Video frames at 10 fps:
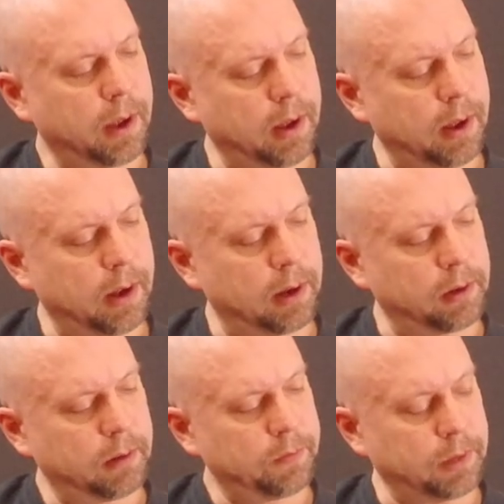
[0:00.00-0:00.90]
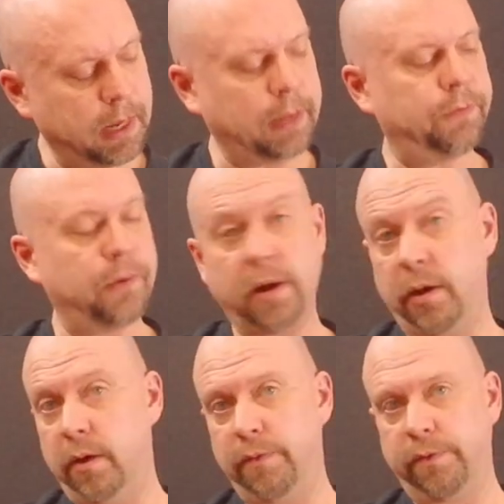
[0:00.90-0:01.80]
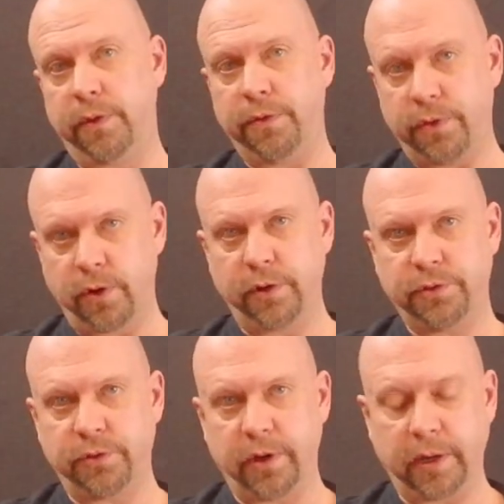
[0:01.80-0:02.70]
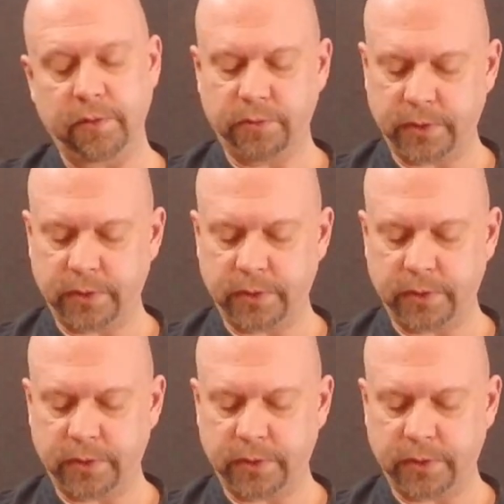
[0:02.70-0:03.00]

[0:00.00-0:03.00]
on the 9th fret of the 3rd string.